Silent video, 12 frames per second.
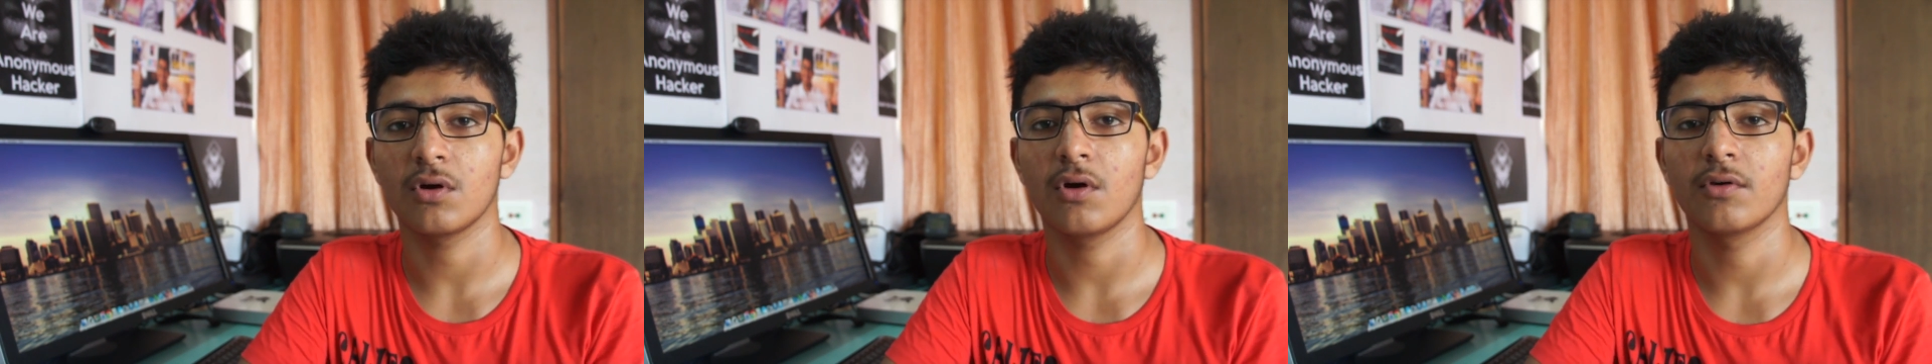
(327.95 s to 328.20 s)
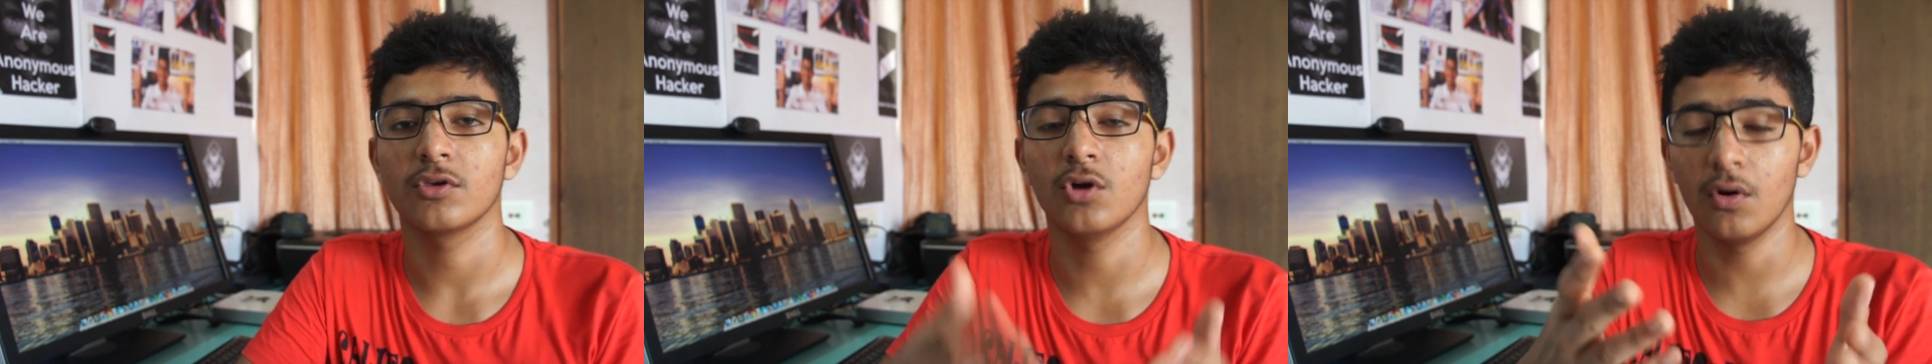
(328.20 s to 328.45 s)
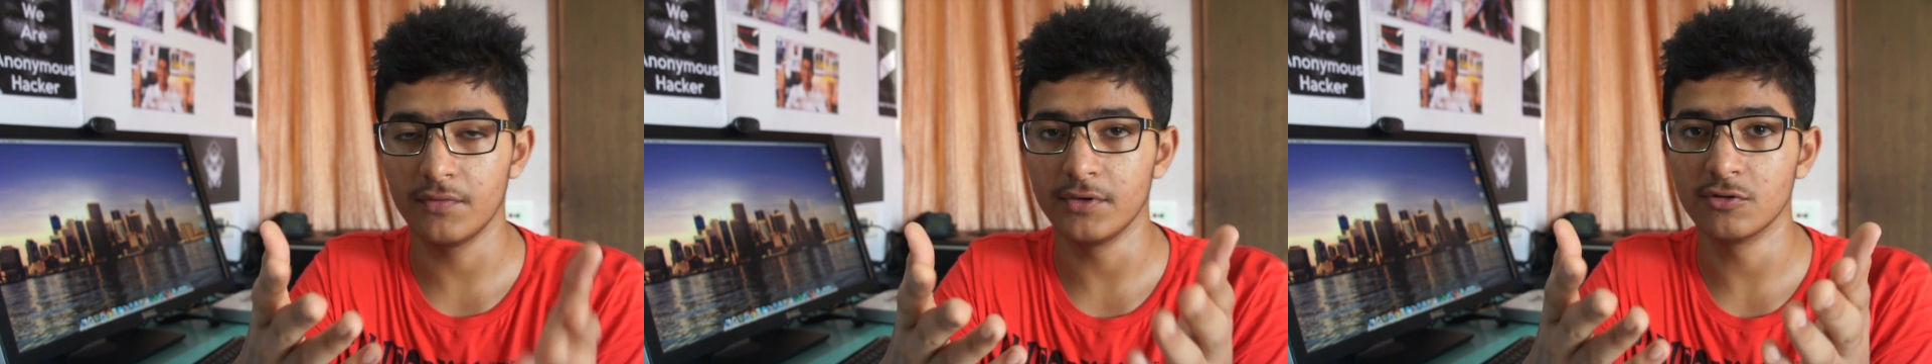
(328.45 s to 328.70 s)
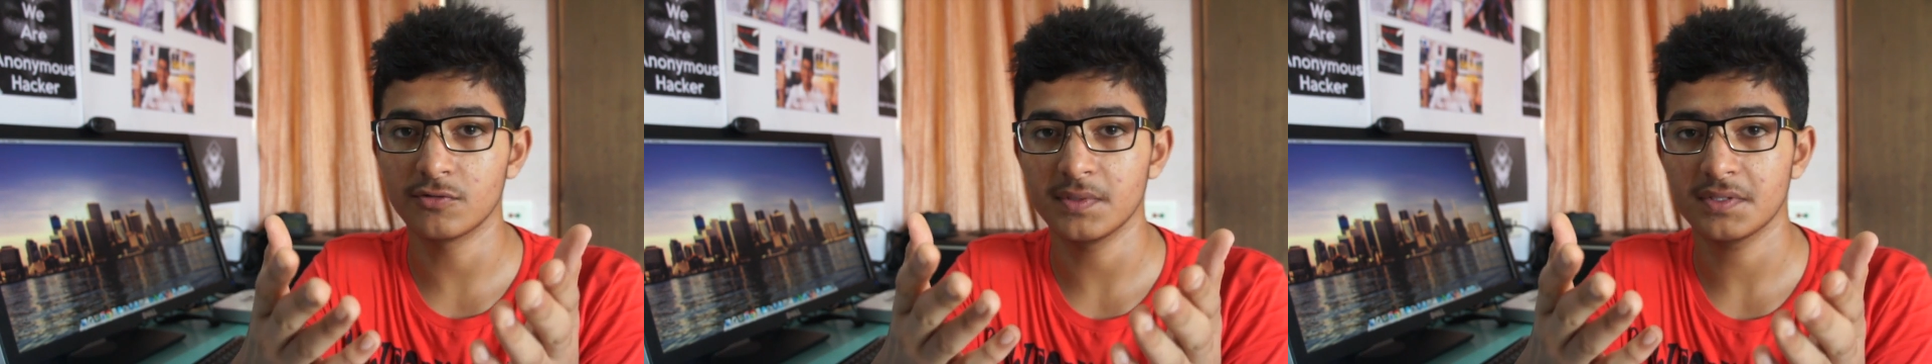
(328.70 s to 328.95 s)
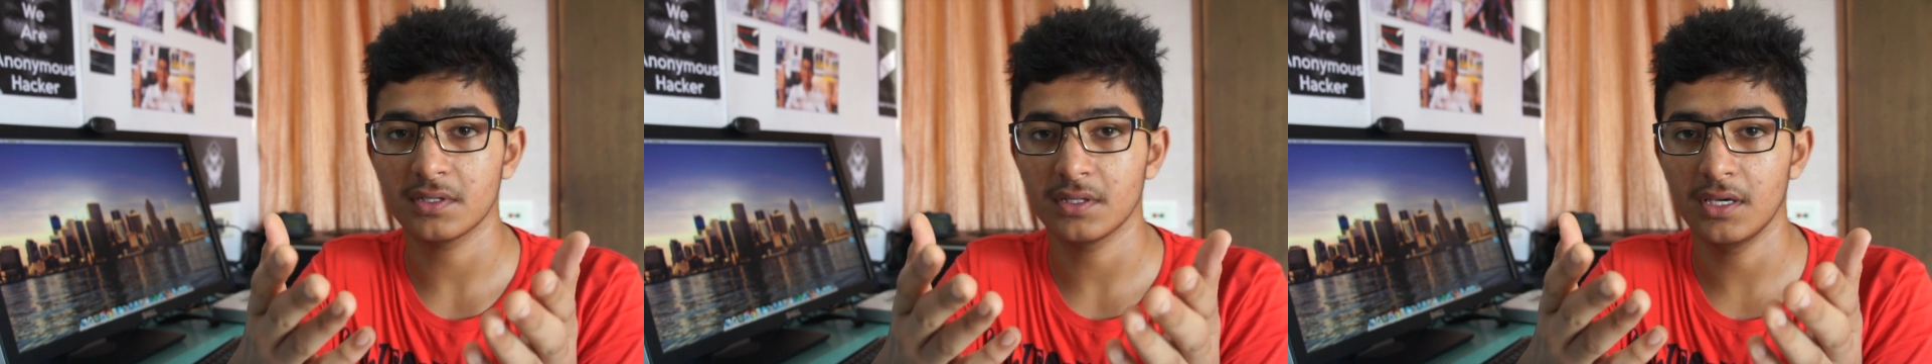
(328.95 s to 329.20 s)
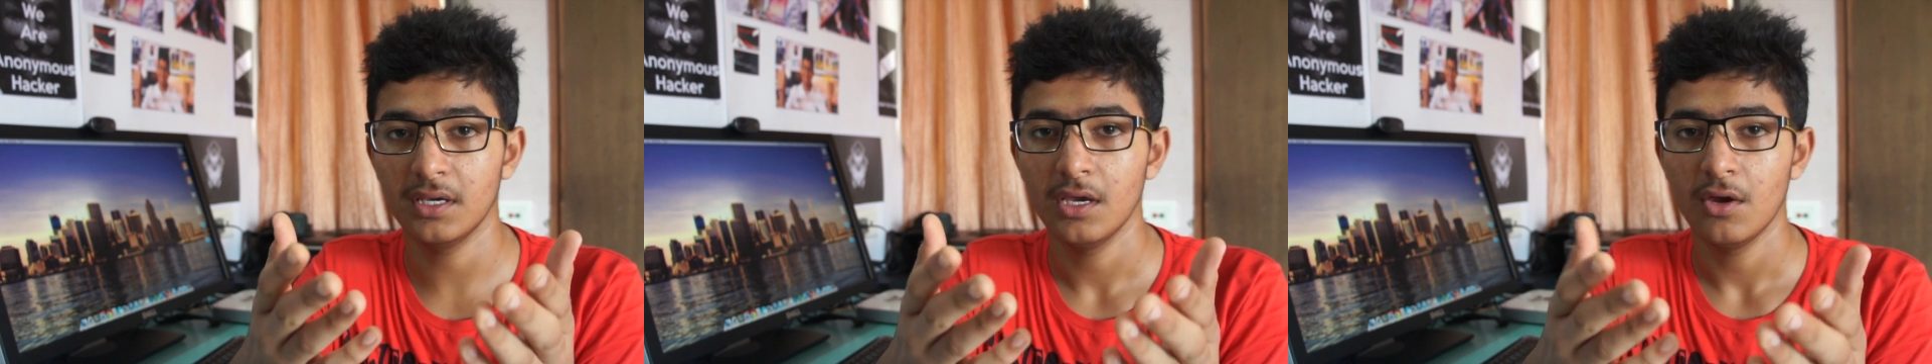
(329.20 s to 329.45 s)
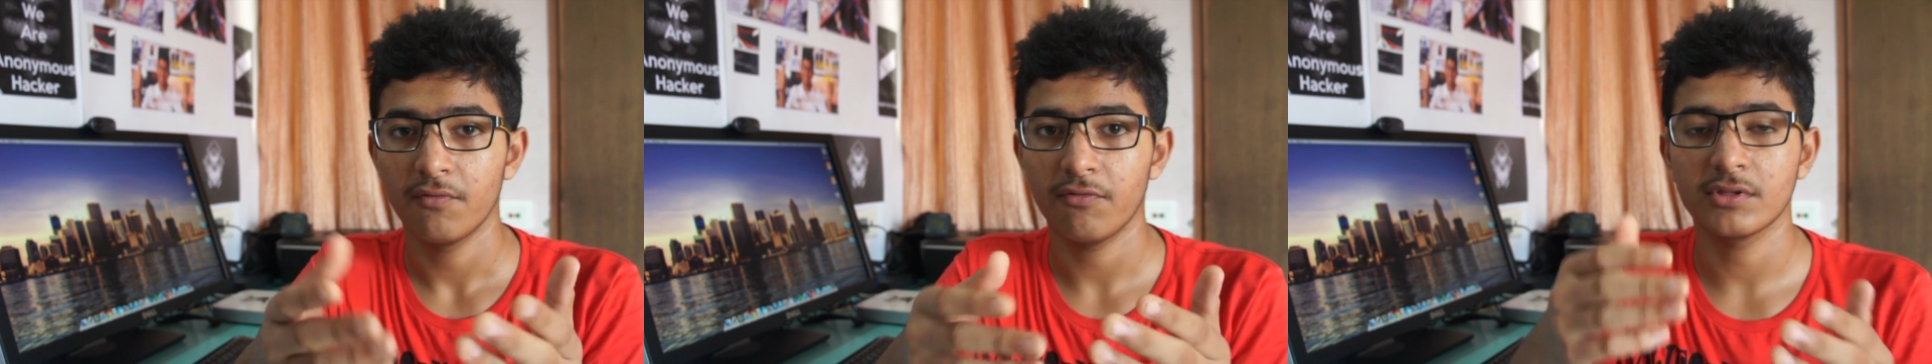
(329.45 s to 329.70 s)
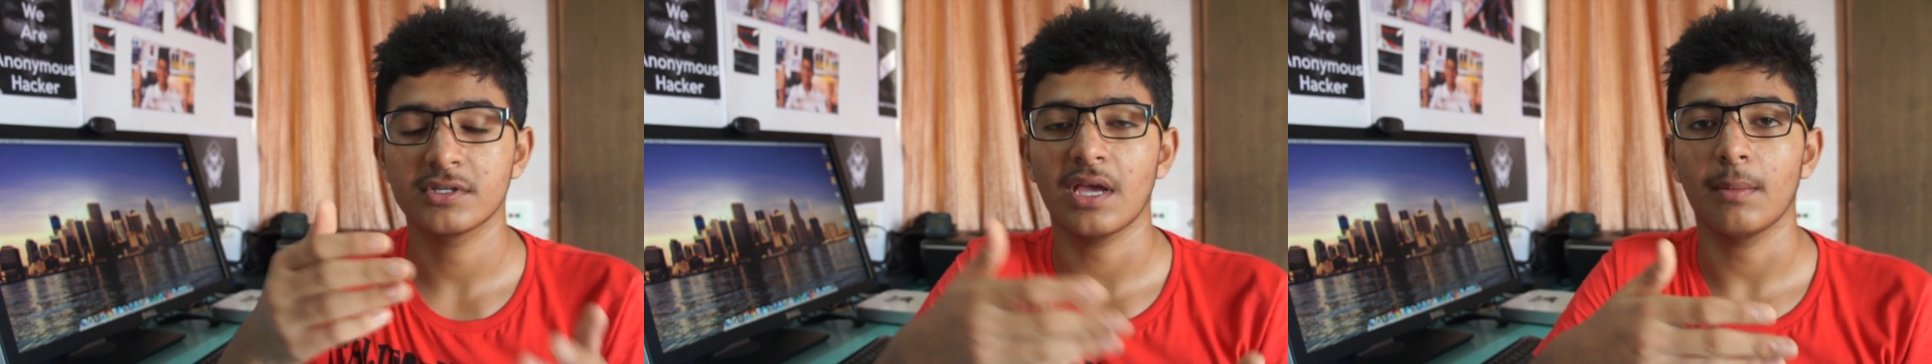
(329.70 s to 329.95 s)
or your views basically,
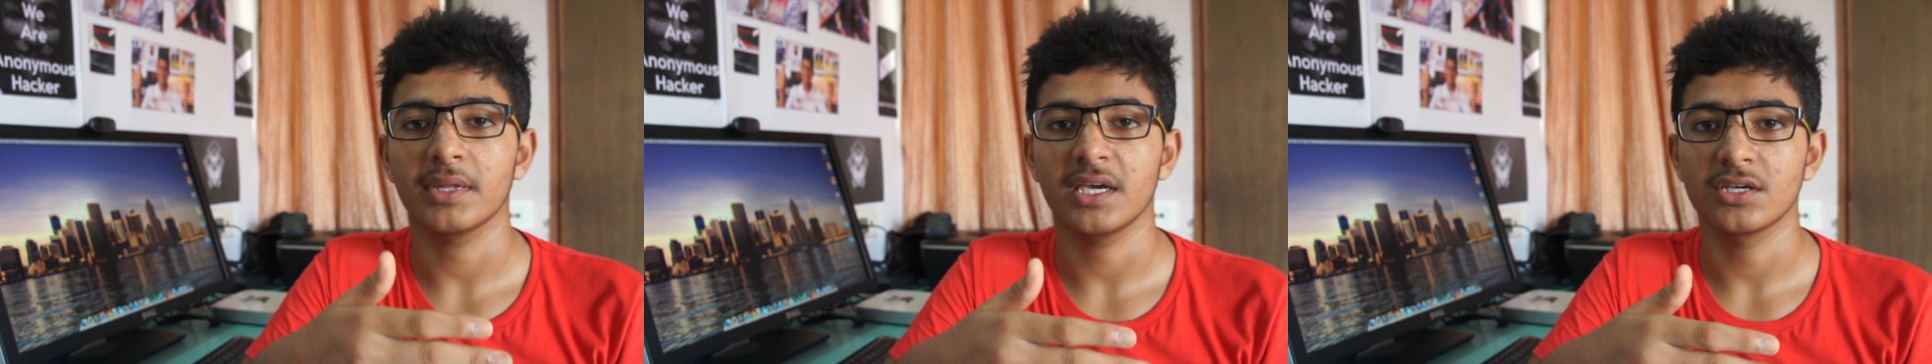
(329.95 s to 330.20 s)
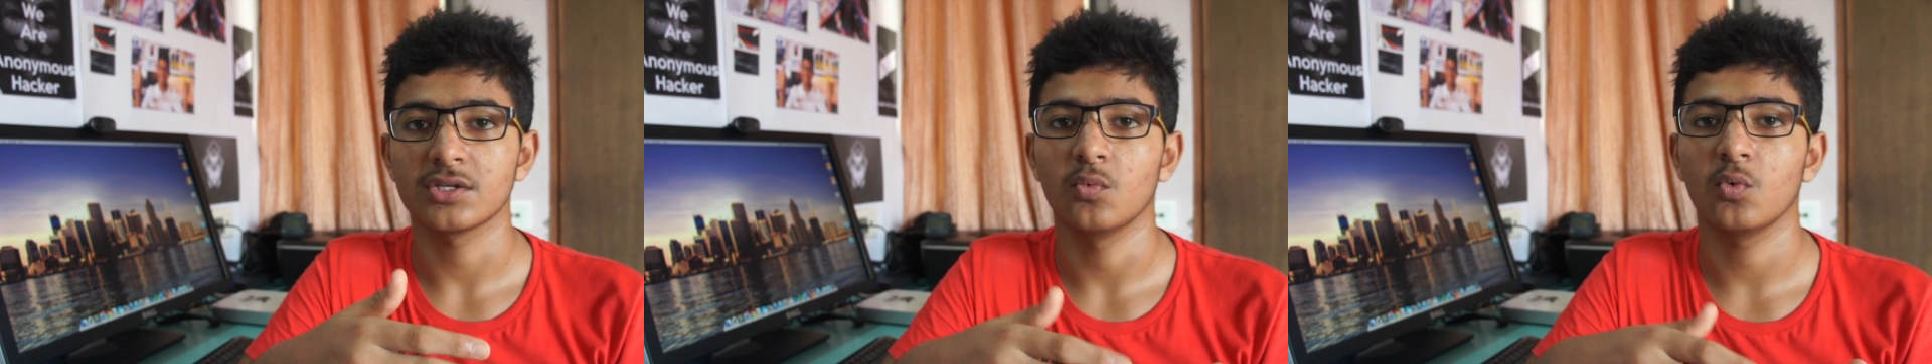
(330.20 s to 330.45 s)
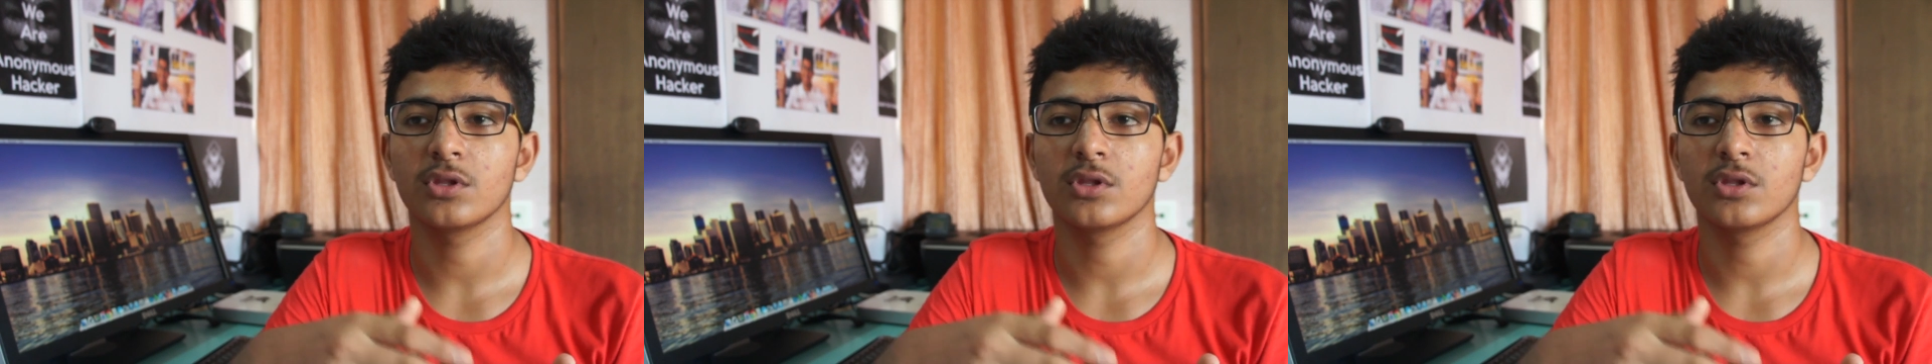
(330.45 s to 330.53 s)
for this application.